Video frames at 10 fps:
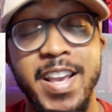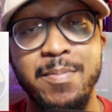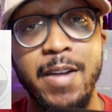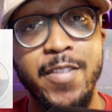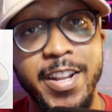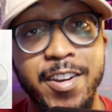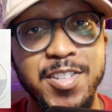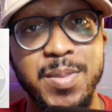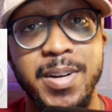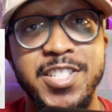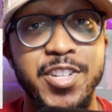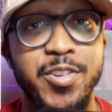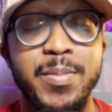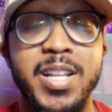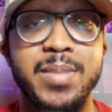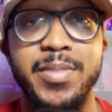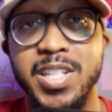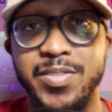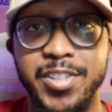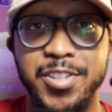in my videos on my channel about the
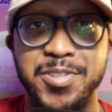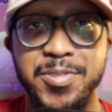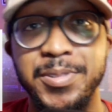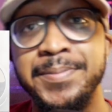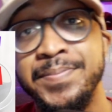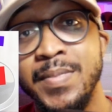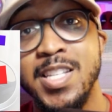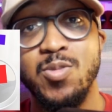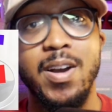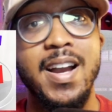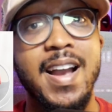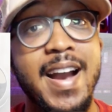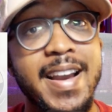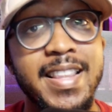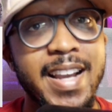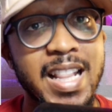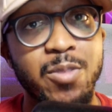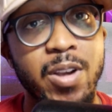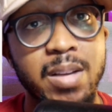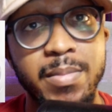PSVR 2. So I highly
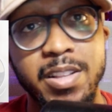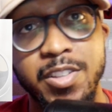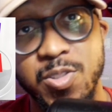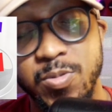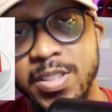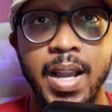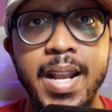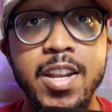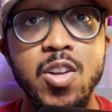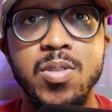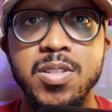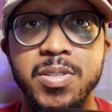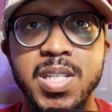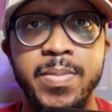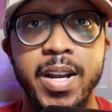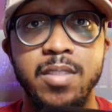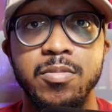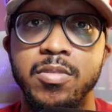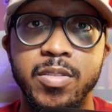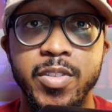recommend this one. I didn't know what to
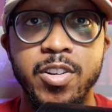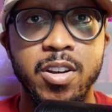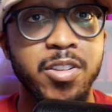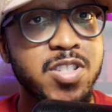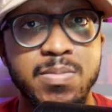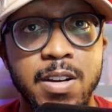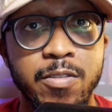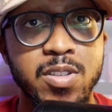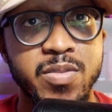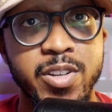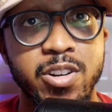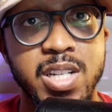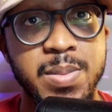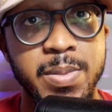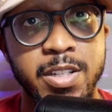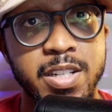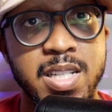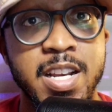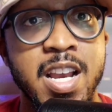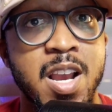expect with VR. This is my first VR
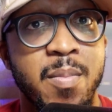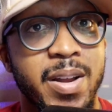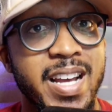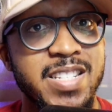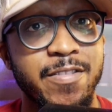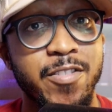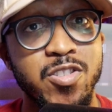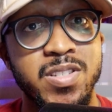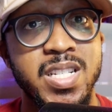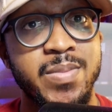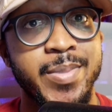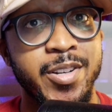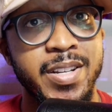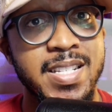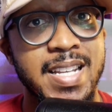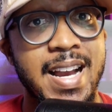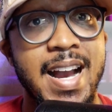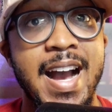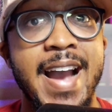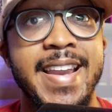experience, but as a first experience,
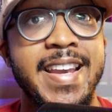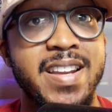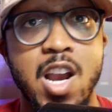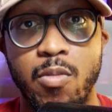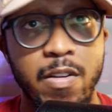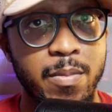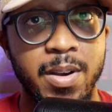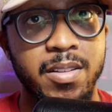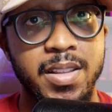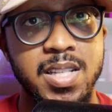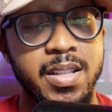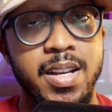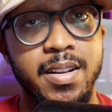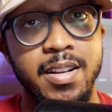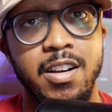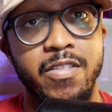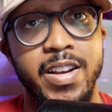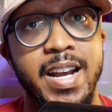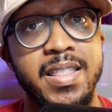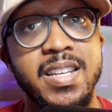I cannot rave about this thing enough,
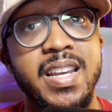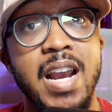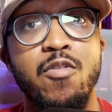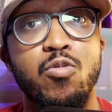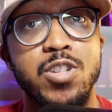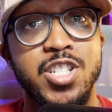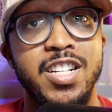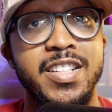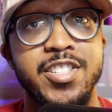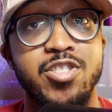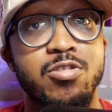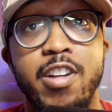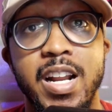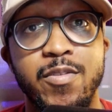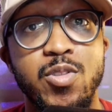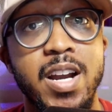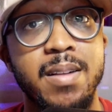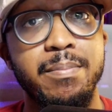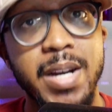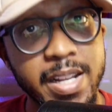and I think everyone should at least try it. If you got
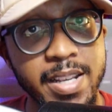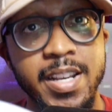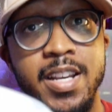a buddy,